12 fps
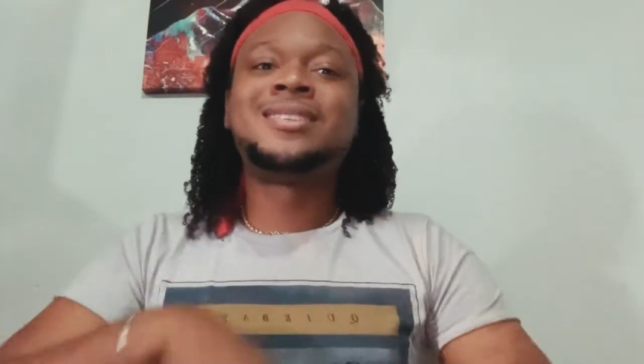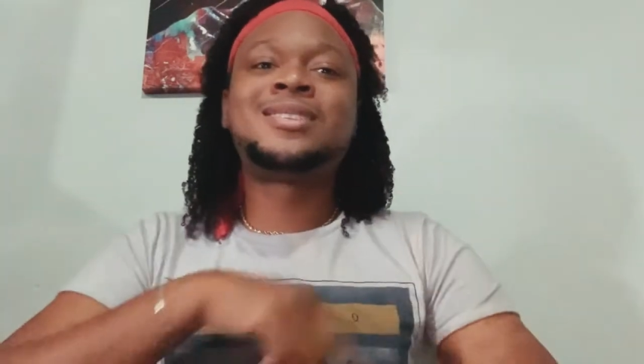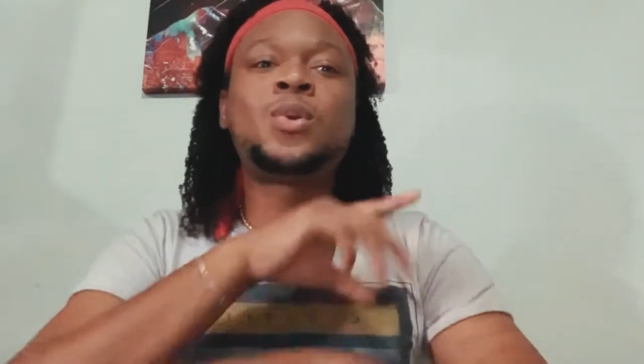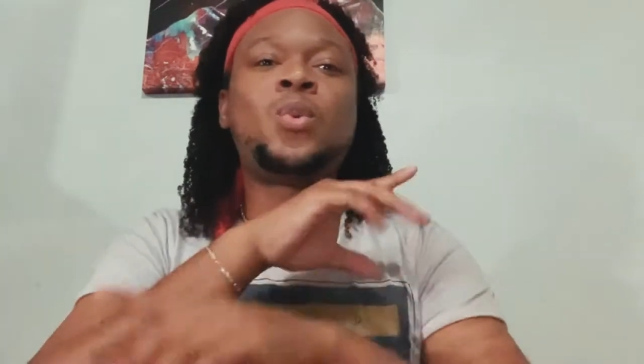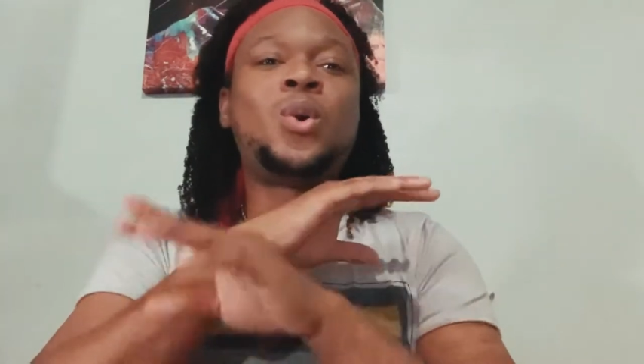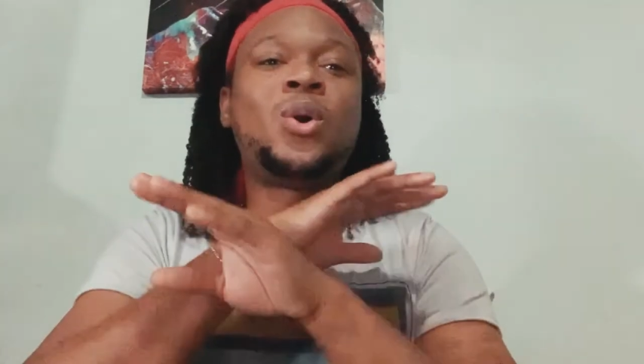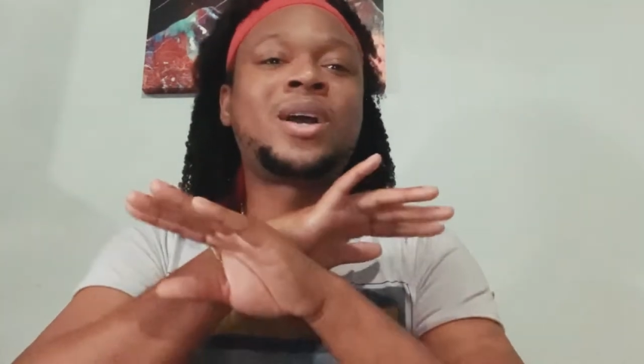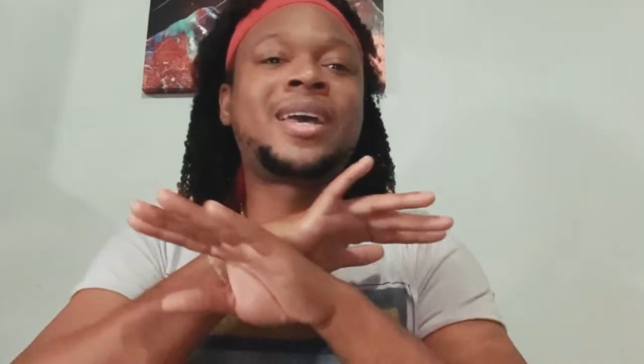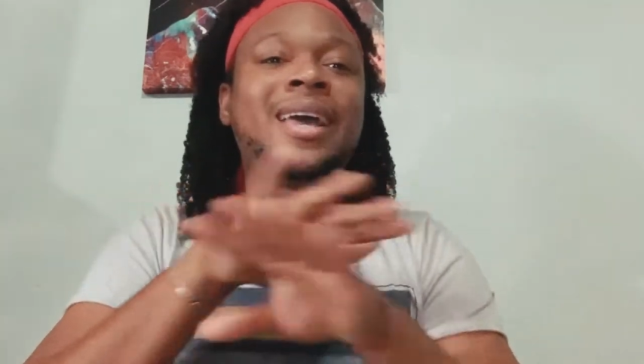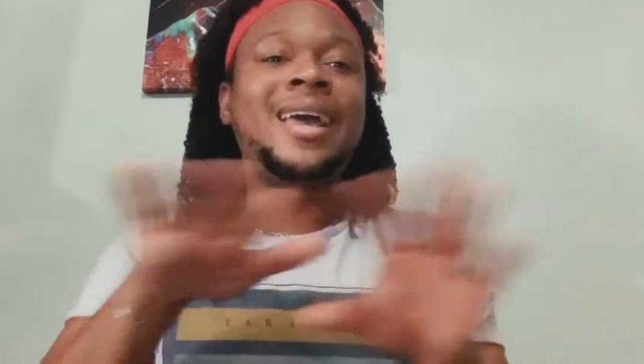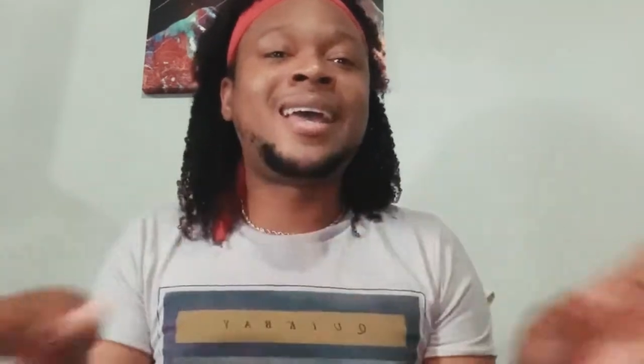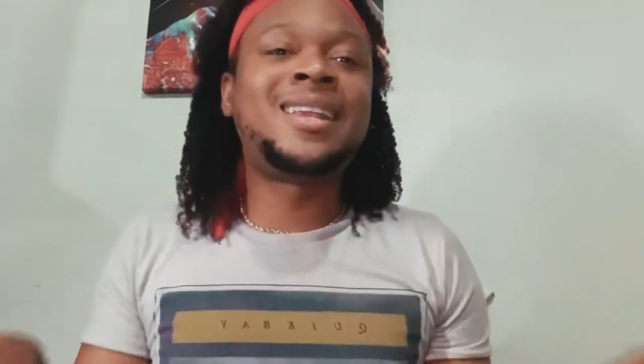to walk
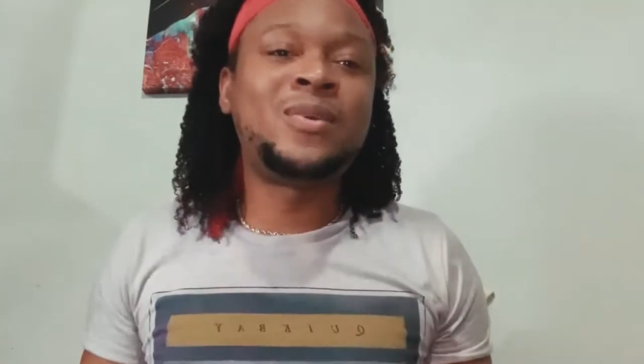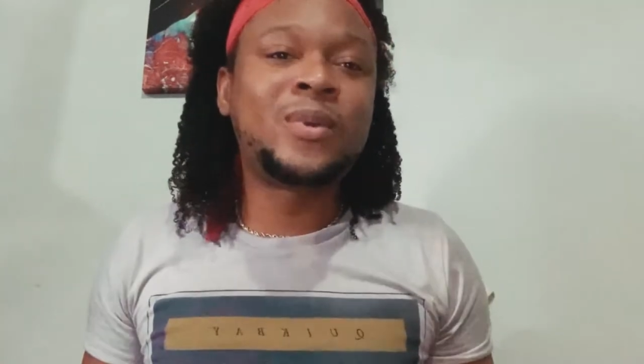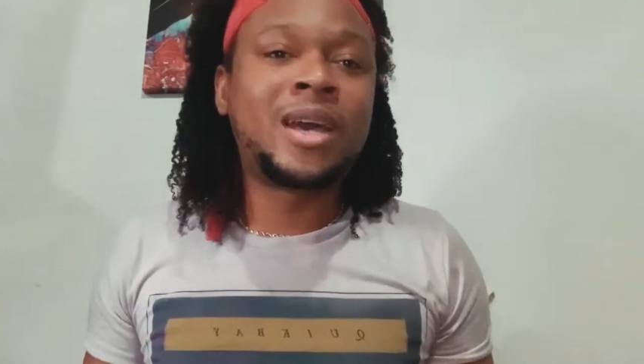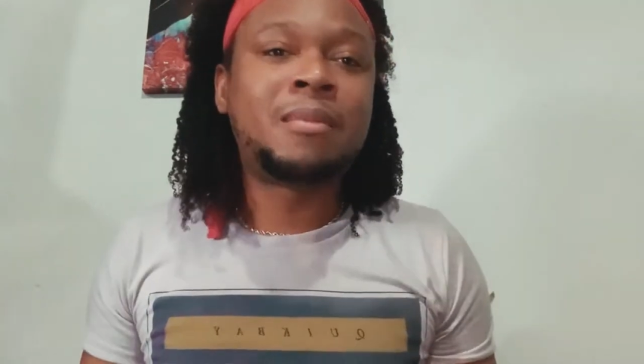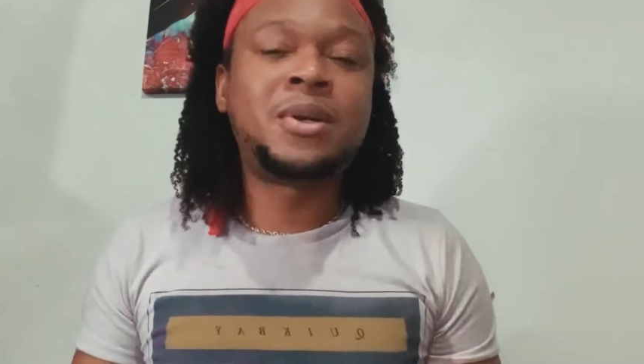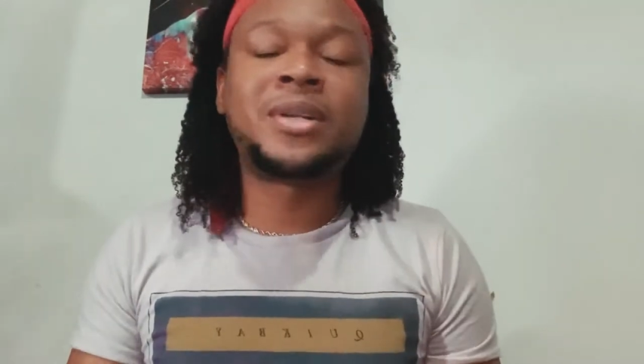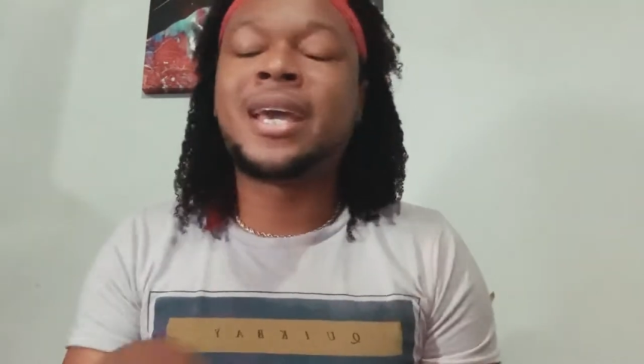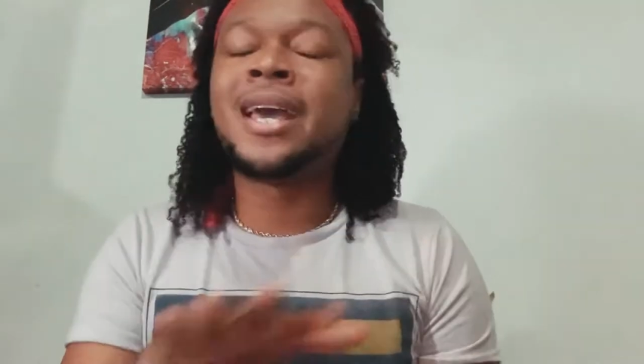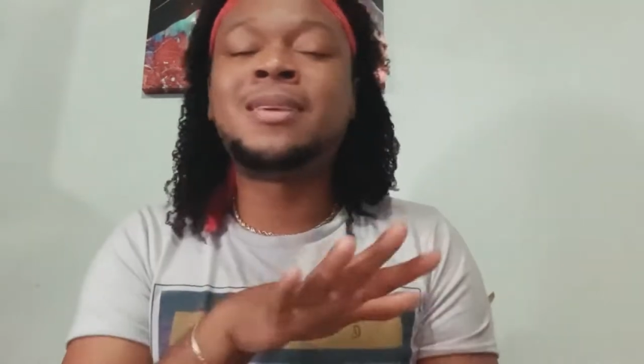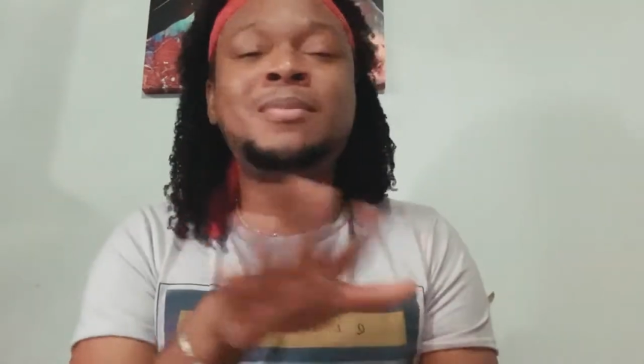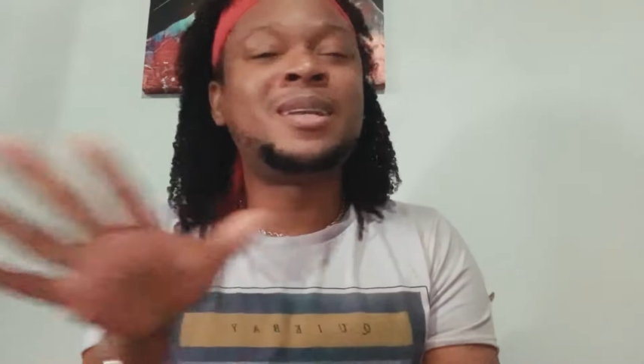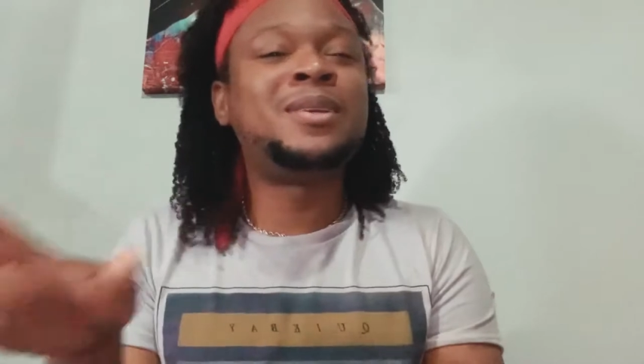anywhere. About
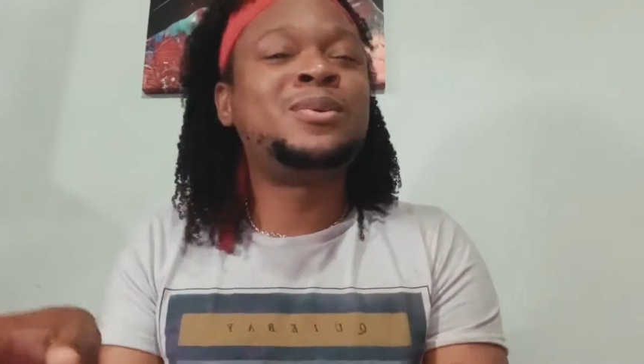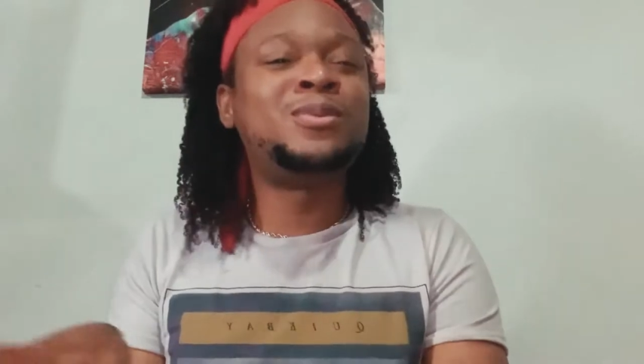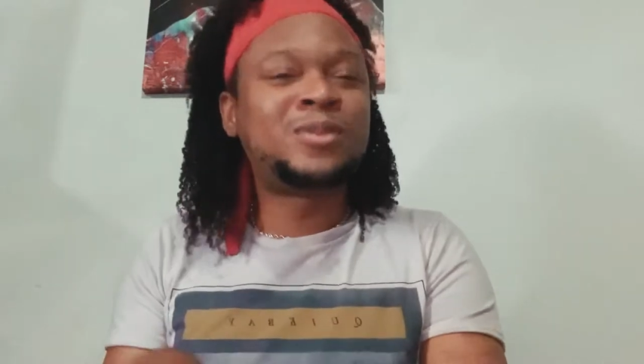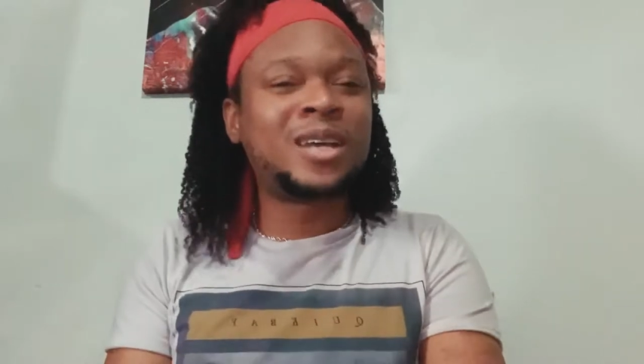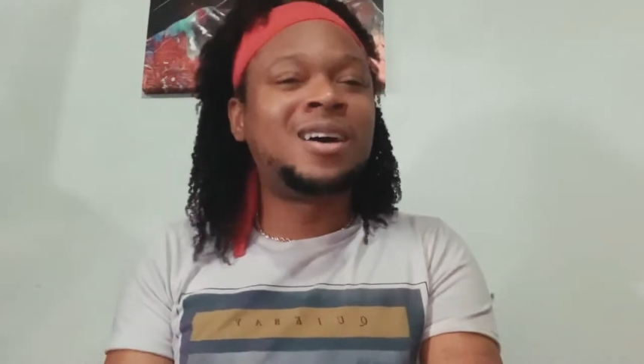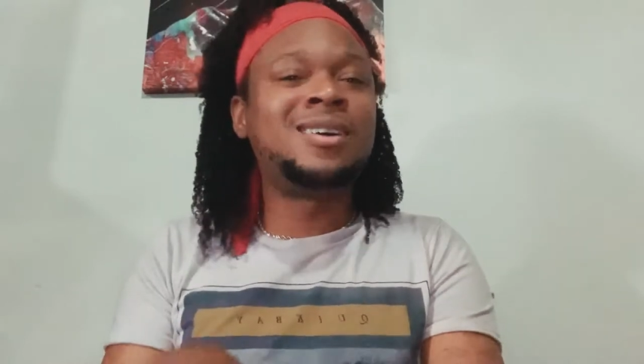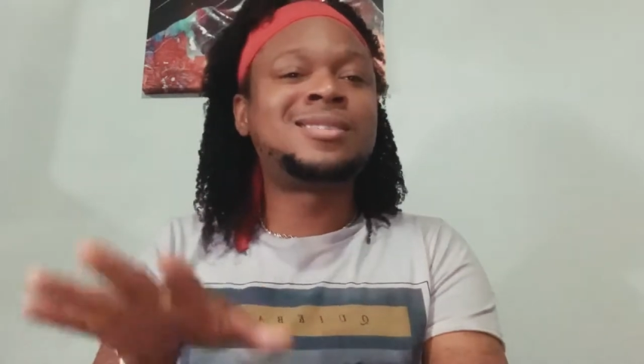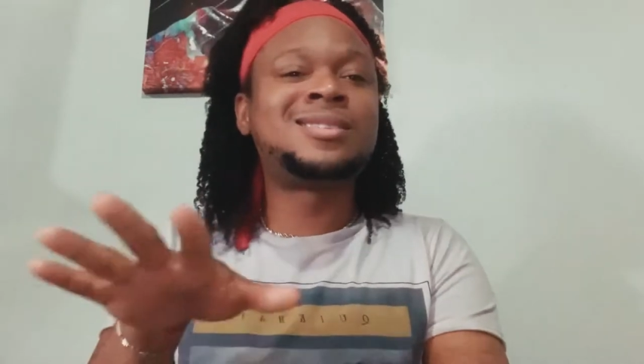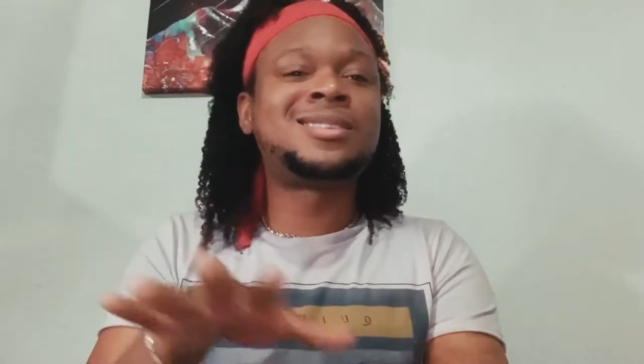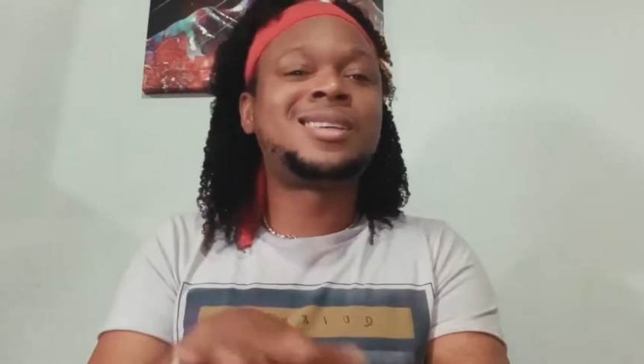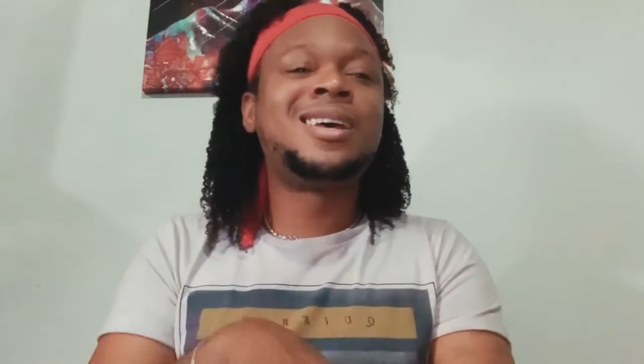anybody who vlogs